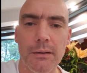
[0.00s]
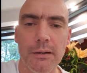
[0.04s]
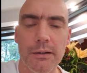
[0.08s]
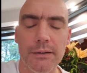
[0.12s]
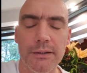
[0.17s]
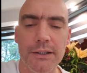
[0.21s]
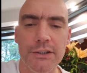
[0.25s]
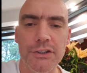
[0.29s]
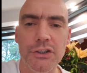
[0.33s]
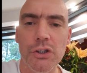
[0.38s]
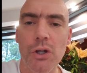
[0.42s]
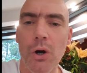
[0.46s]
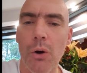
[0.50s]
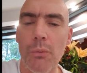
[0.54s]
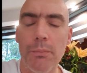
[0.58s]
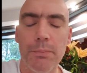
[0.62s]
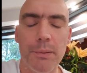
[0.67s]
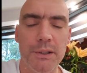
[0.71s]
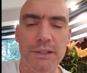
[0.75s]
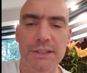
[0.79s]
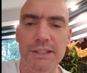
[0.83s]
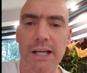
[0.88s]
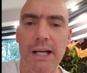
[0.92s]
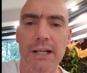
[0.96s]
There's no
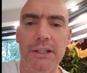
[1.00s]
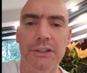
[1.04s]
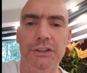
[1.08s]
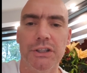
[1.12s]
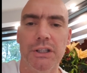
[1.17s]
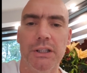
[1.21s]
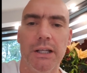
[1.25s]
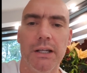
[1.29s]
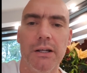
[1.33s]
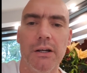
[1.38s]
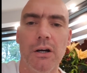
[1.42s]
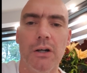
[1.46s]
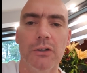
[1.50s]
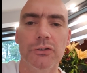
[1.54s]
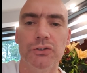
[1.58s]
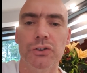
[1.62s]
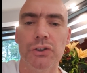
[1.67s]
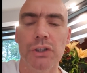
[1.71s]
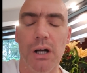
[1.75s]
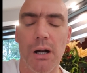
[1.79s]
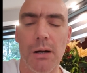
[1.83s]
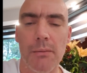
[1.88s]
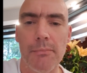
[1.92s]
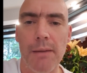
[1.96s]
protection in
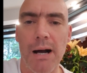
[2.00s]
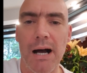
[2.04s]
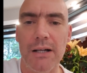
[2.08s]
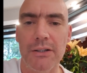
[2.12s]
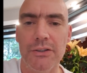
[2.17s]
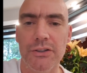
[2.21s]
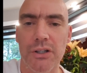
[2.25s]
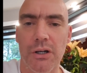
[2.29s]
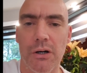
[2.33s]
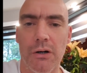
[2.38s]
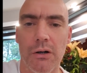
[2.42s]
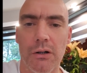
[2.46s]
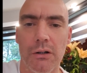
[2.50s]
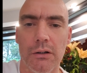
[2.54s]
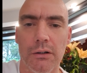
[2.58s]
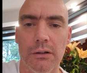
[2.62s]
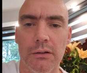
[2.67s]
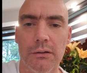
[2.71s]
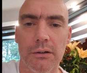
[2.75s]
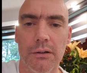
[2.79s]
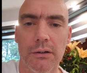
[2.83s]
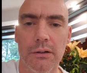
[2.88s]
contract matte at all.